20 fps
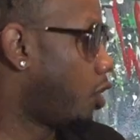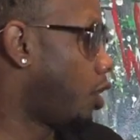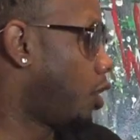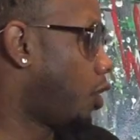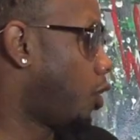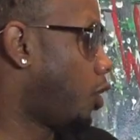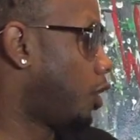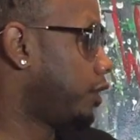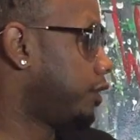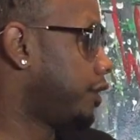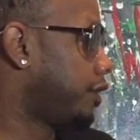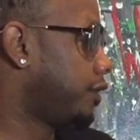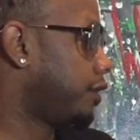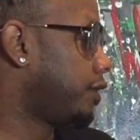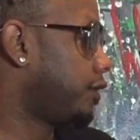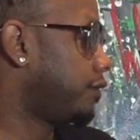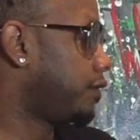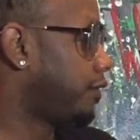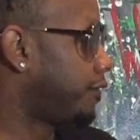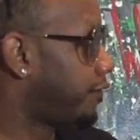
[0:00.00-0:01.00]
or
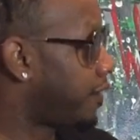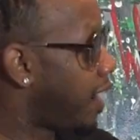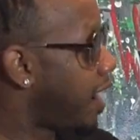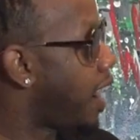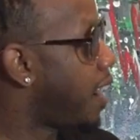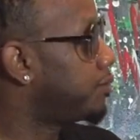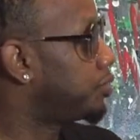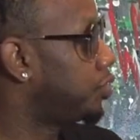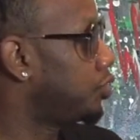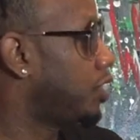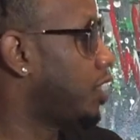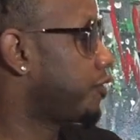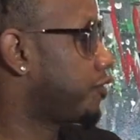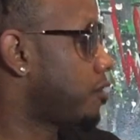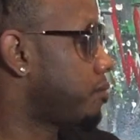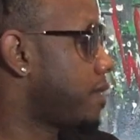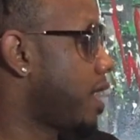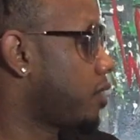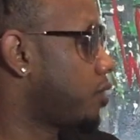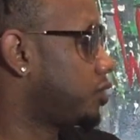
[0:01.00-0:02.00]
the vibes you get
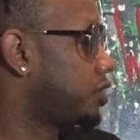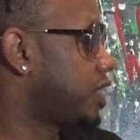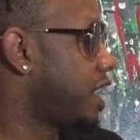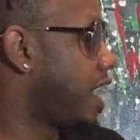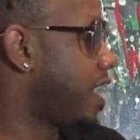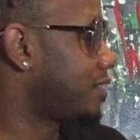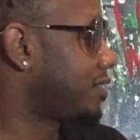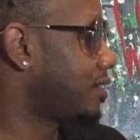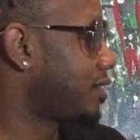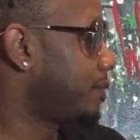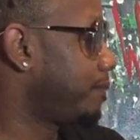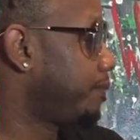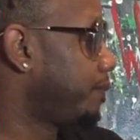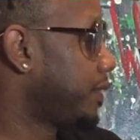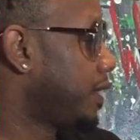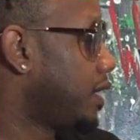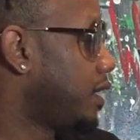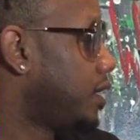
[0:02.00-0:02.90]
from Michael Jackson